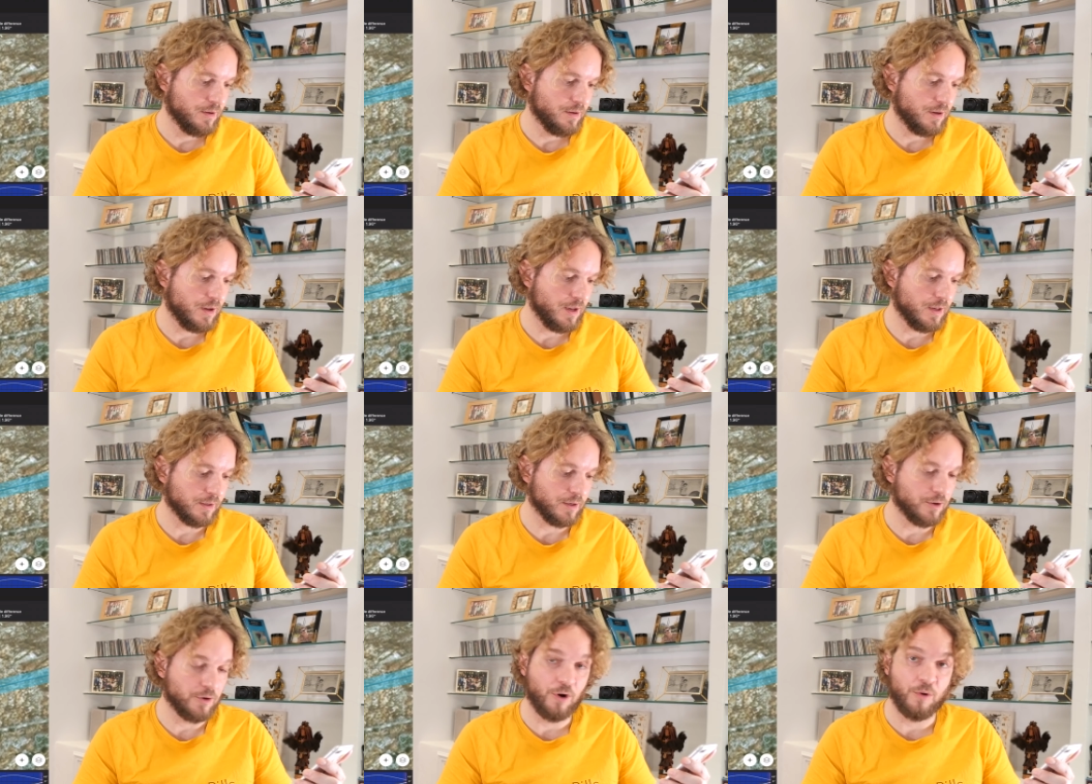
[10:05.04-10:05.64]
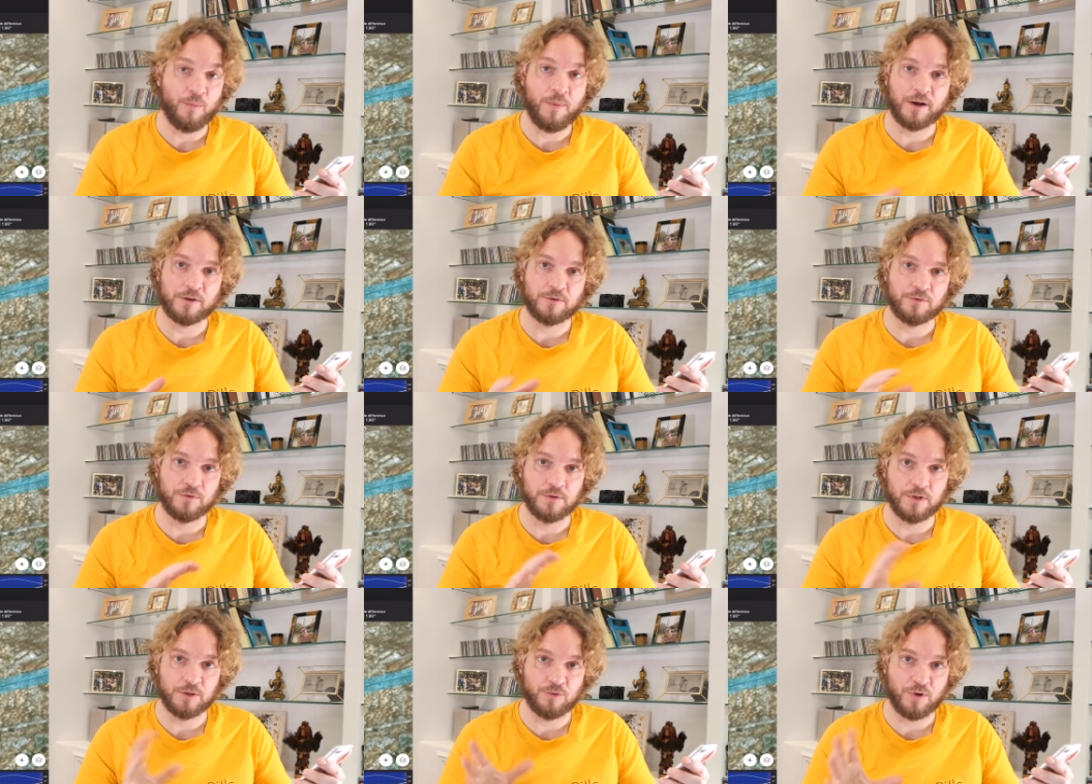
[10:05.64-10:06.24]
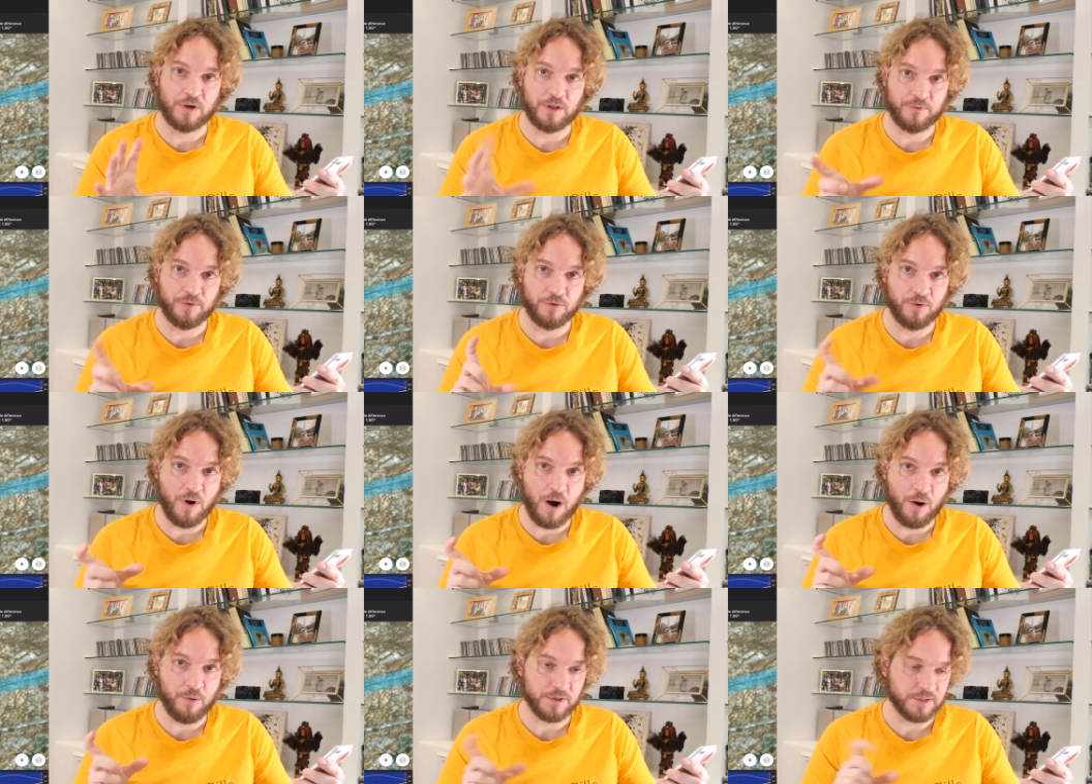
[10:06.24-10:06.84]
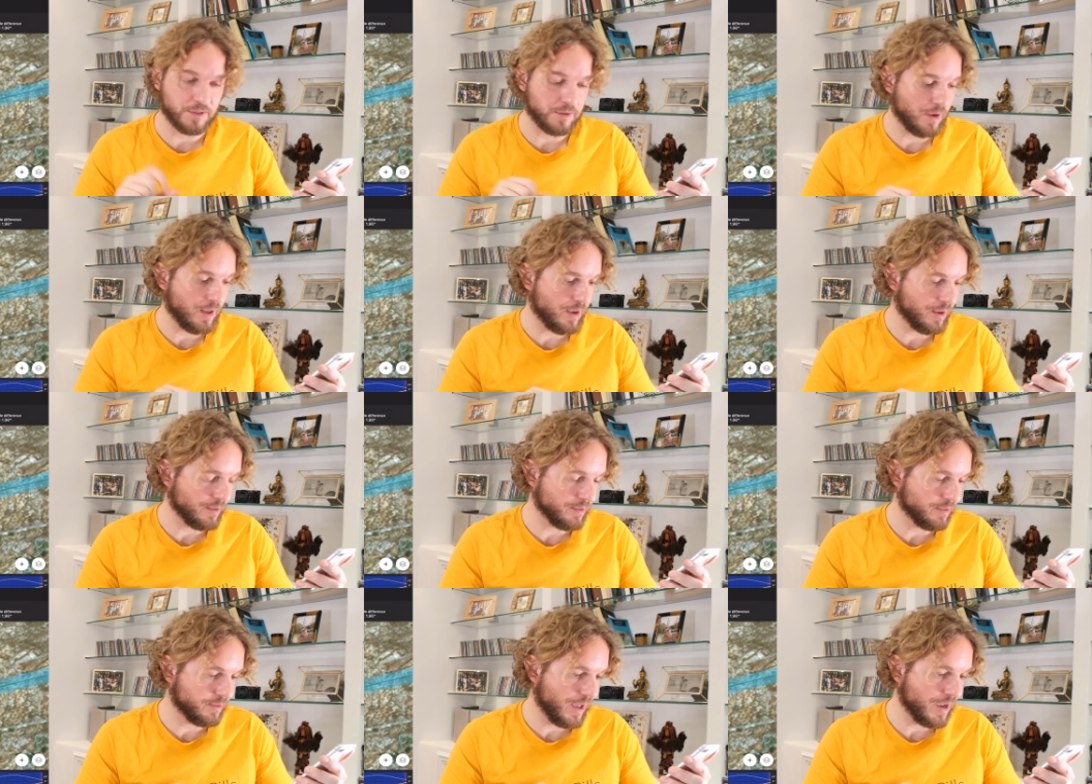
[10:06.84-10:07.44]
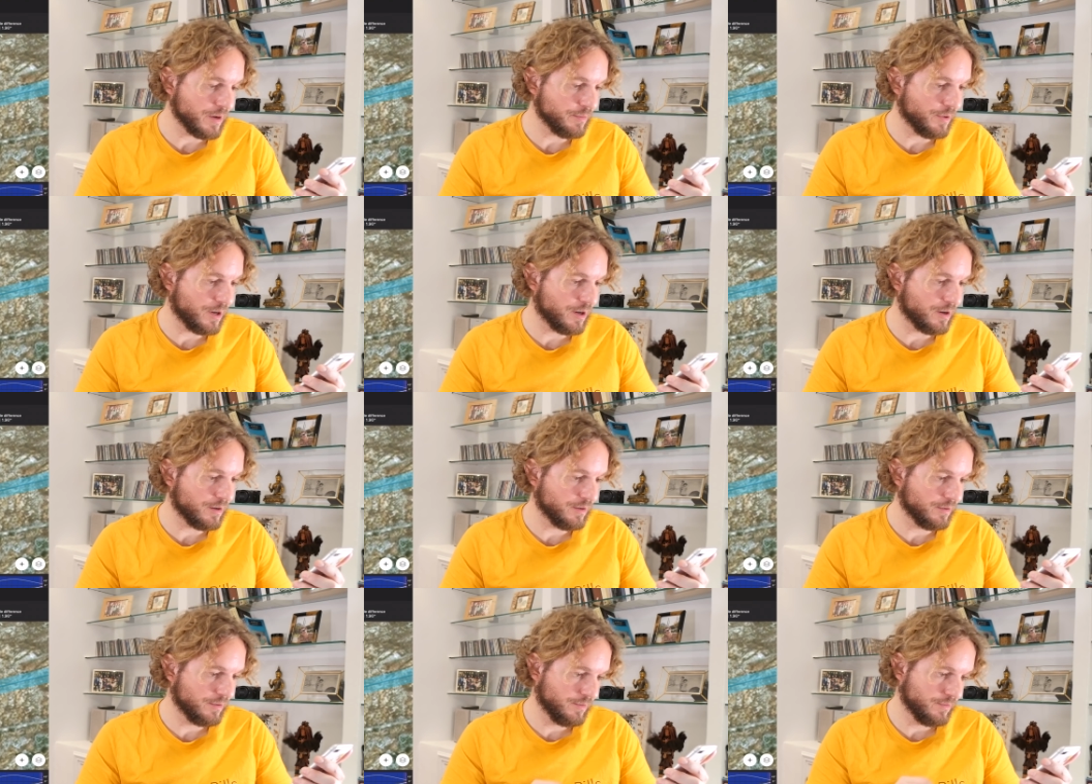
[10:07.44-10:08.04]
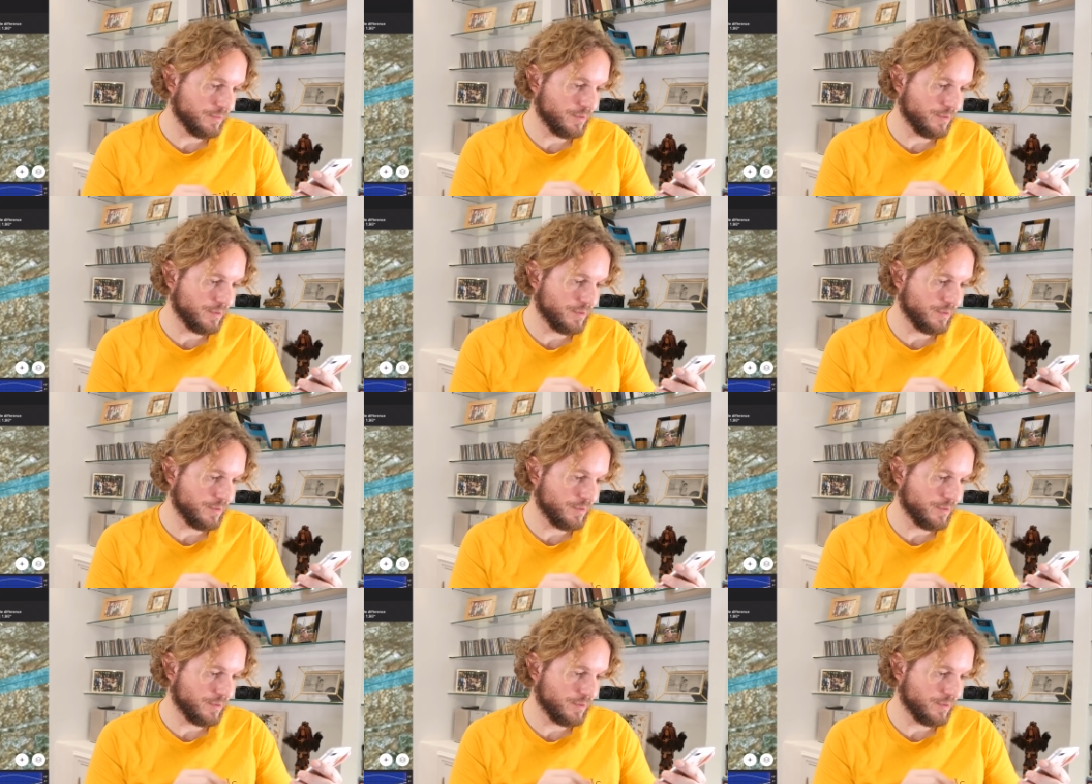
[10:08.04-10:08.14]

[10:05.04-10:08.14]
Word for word: I go back to the twenty-four hours line of time bar.